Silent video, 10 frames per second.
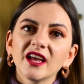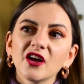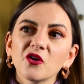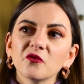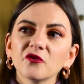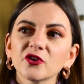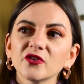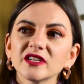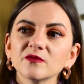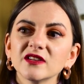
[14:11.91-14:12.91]
uh, for
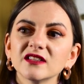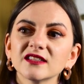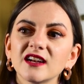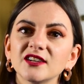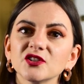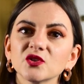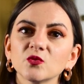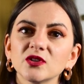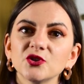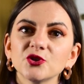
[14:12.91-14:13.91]
Christmas and I just
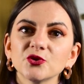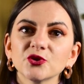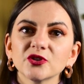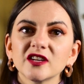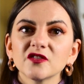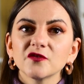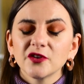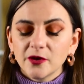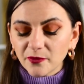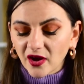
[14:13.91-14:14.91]
wanted to took it out of
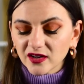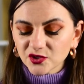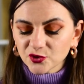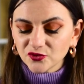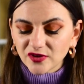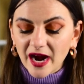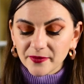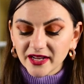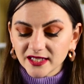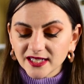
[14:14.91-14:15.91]
the box to wrap
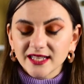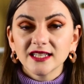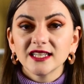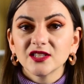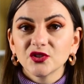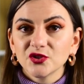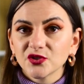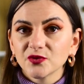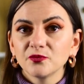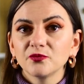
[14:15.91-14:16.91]
it and it's
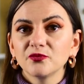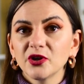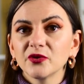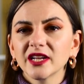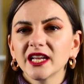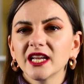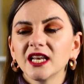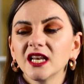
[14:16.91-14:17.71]
just broken